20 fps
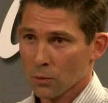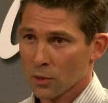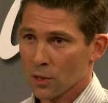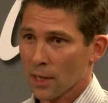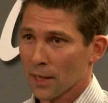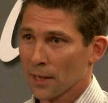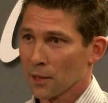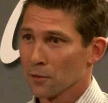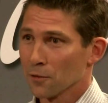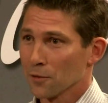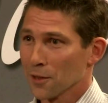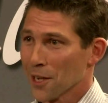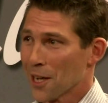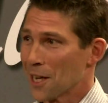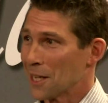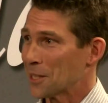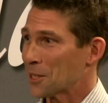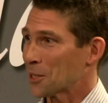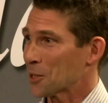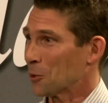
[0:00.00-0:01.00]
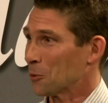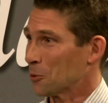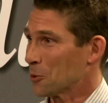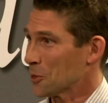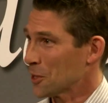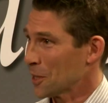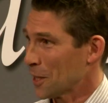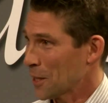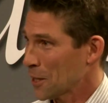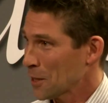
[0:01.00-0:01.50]
was kind of nice, so
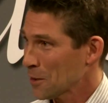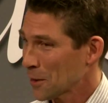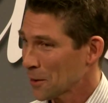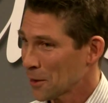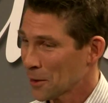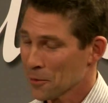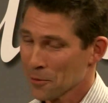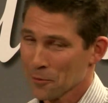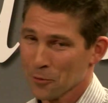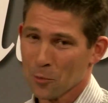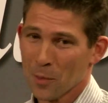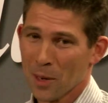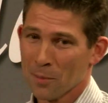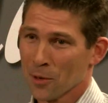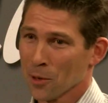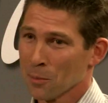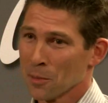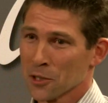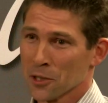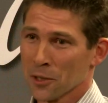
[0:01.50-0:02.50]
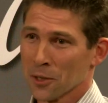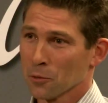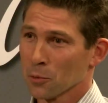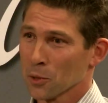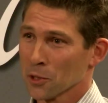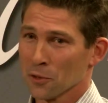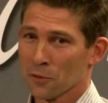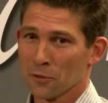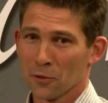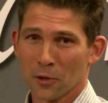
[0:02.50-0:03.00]
to say. For my publisher, it
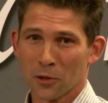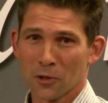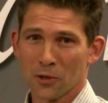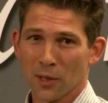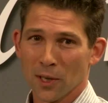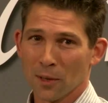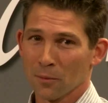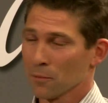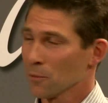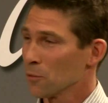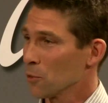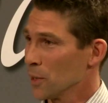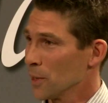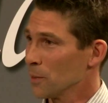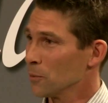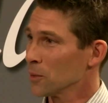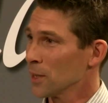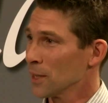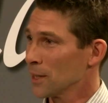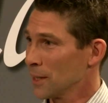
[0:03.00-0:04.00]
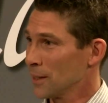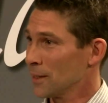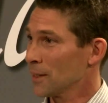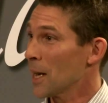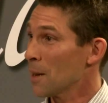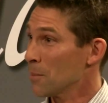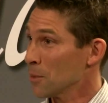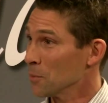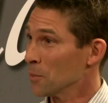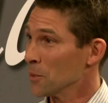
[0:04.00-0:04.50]
was the first time for him that had
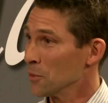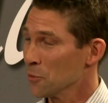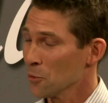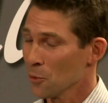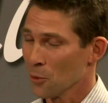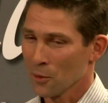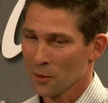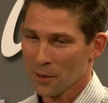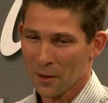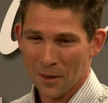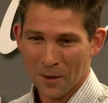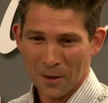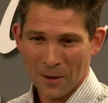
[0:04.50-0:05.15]
happened before.